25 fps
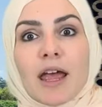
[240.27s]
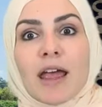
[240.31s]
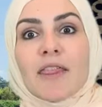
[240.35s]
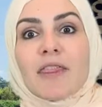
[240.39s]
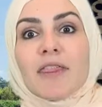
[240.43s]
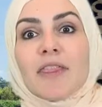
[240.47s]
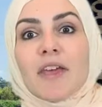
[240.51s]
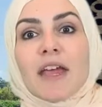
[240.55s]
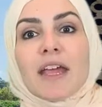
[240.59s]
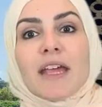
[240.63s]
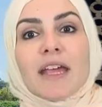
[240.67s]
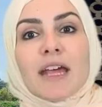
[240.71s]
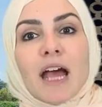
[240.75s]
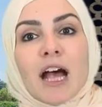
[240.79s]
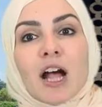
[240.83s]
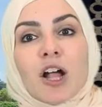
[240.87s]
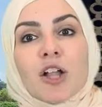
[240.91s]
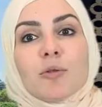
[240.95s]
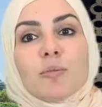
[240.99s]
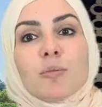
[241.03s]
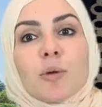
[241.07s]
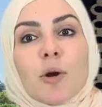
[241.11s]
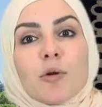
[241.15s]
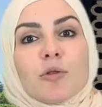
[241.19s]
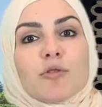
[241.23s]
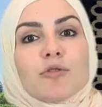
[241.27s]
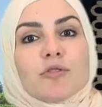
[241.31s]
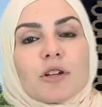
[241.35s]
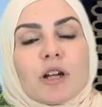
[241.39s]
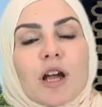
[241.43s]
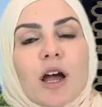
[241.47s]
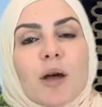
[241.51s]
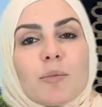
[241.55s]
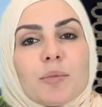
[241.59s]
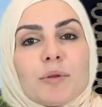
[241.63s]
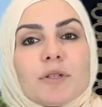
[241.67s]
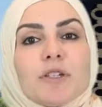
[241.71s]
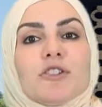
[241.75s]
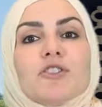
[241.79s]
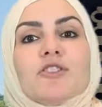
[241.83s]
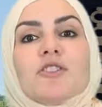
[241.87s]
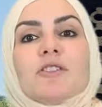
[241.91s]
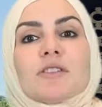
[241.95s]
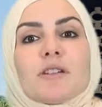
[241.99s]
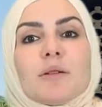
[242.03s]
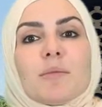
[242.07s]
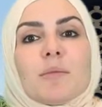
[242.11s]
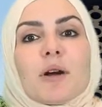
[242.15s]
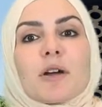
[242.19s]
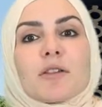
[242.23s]
They held poetry
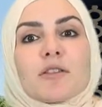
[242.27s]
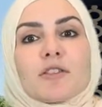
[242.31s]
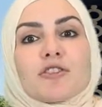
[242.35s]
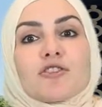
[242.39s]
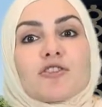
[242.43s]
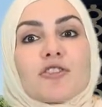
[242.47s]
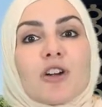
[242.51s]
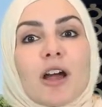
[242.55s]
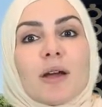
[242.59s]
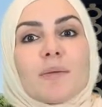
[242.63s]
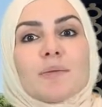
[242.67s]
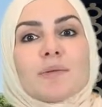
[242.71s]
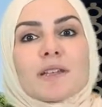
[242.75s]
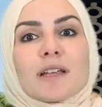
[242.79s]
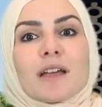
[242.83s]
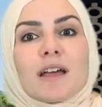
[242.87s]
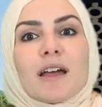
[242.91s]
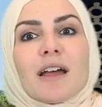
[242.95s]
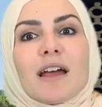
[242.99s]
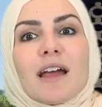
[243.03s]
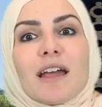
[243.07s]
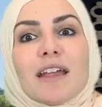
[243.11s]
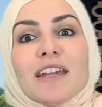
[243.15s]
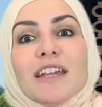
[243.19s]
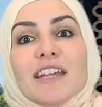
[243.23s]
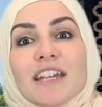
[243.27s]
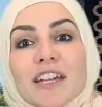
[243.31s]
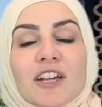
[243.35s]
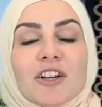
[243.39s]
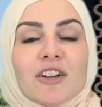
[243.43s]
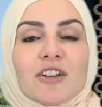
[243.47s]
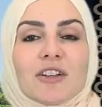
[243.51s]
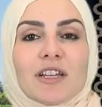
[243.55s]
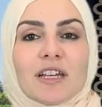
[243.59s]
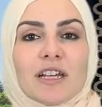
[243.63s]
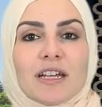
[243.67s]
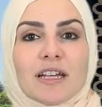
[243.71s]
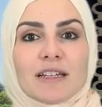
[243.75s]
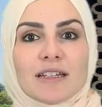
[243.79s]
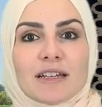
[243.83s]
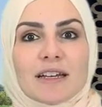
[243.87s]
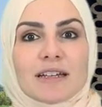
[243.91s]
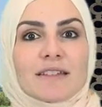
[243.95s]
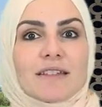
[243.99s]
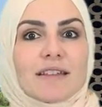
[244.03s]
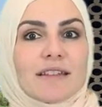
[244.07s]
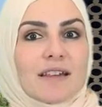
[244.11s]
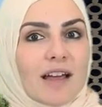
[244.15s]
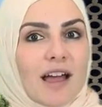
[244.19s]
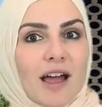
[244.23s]
competitions among the tribes yearly
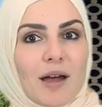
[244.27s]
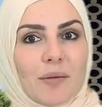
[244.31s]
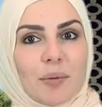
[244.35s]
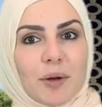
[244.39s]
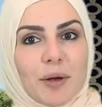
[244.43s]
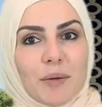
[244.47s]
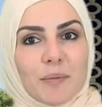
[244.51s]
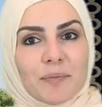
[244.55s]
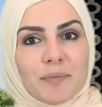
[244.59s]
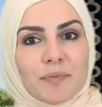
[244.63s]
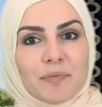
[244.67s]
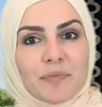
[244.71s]
next to the Kaaba.